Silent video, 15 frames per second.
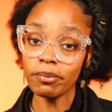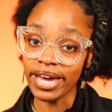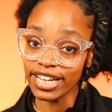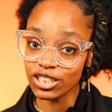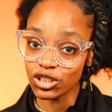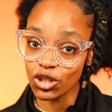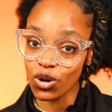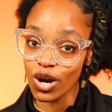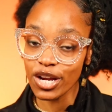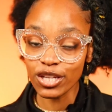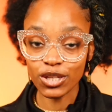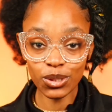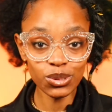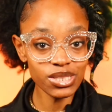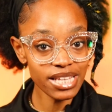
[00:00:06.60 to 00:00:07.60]
make sure
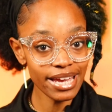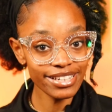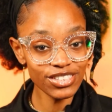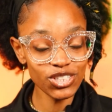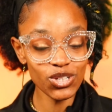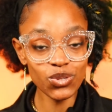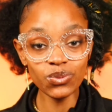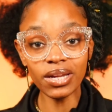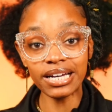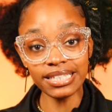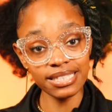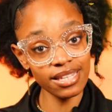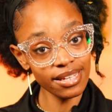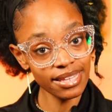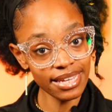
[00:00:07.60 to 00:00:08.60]
you stay tuned
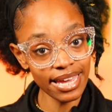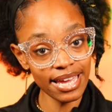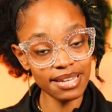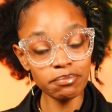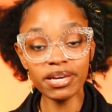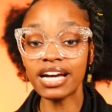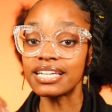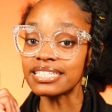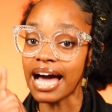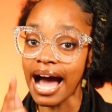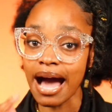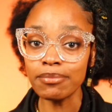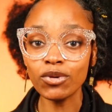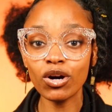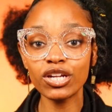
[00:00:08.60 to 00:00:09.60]
until the end because
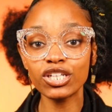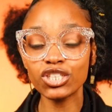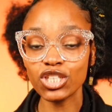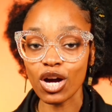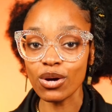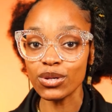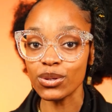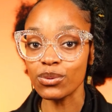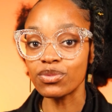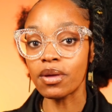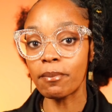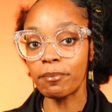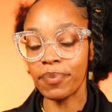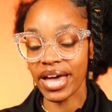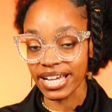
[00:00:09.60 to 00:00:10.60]
I'm going to show you the
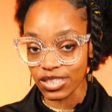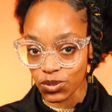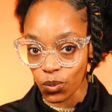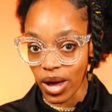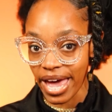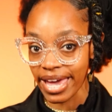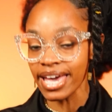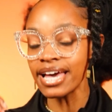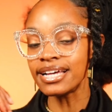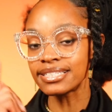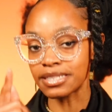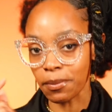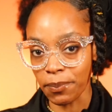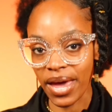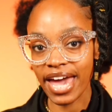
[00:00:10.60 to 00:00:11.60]
best way
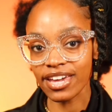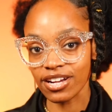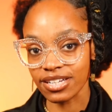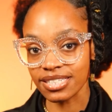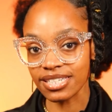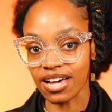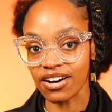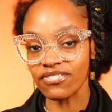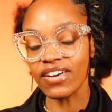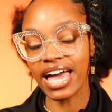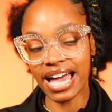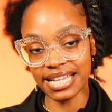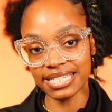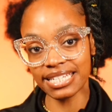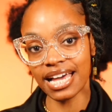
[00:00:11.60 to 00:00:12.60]
to pay yourself
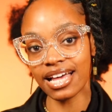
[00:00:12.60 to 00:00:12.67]
as an